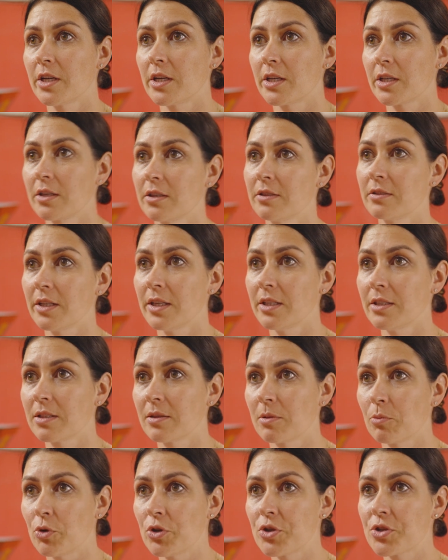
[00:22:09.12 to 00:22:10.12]
Tarek? Right?
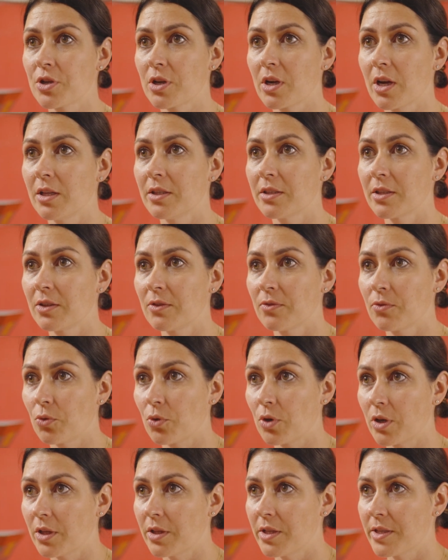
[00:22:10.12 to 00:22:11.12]
Moisture content
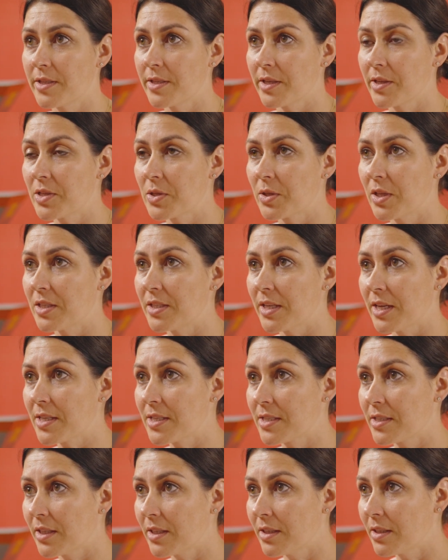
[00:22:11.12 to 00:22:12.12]
for the seeds they
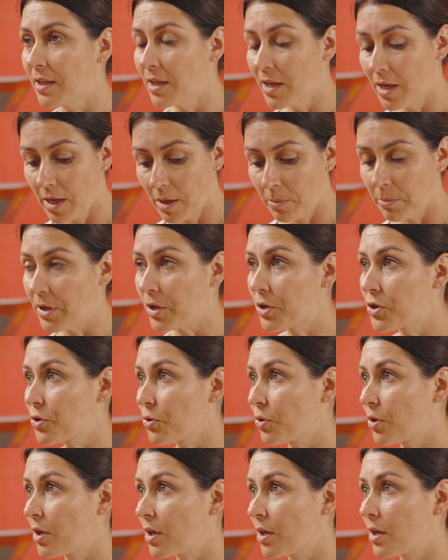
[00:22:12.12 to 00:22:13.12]
tested. Make
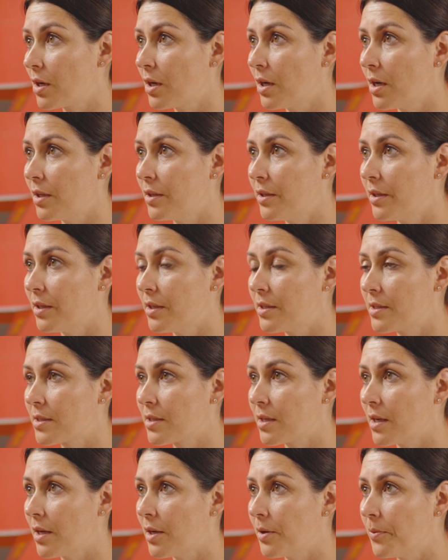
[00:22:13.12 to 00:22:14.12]
sure that
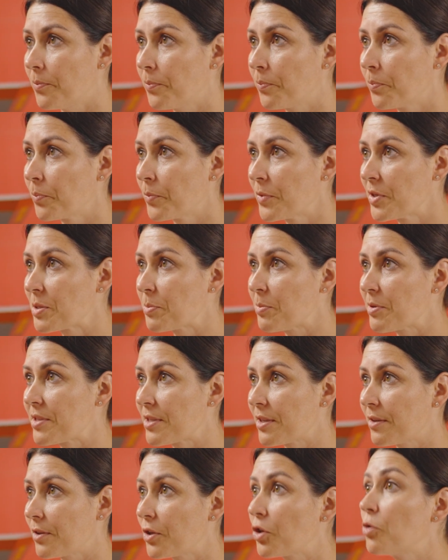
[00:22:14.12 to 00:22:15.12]
it's
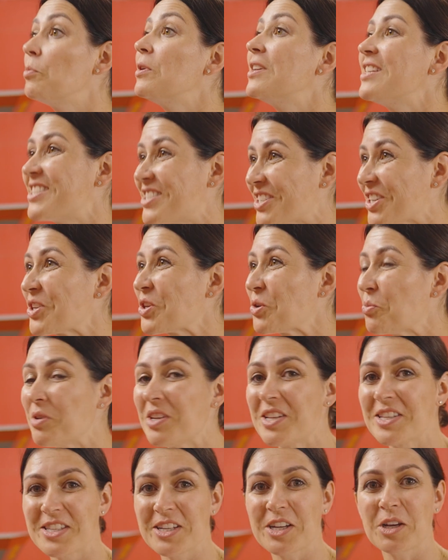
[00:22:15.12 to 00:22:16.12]
specific
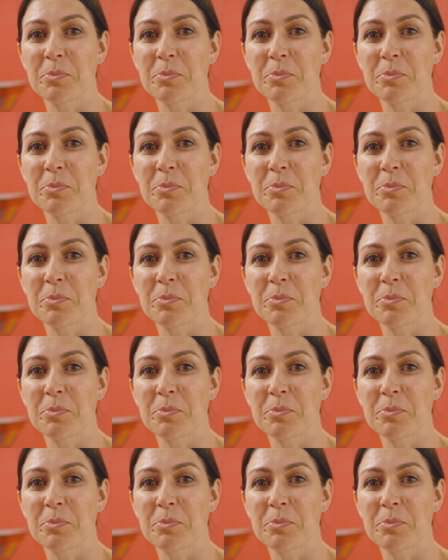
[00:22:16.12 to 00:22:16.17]
humidity